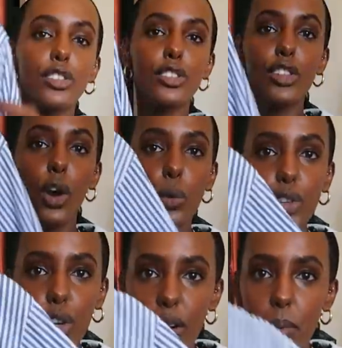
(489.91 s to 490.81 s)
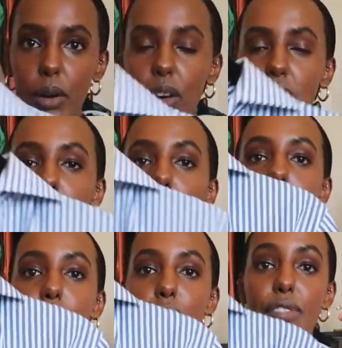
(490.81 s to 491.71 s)
so durable,
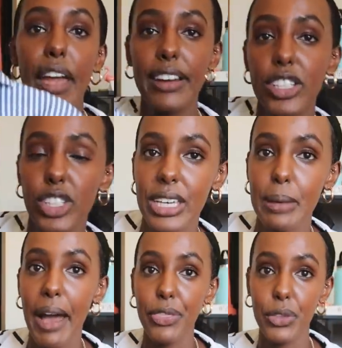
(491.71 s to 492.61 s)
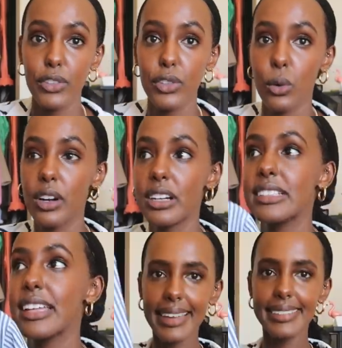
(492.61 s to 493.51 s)
very cheap at thrift
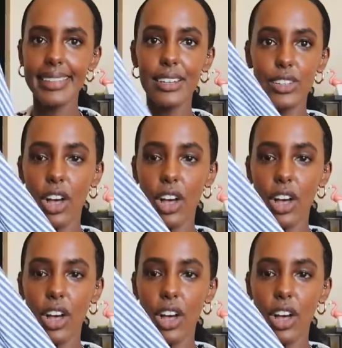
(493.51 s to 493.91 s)
stores. I see it a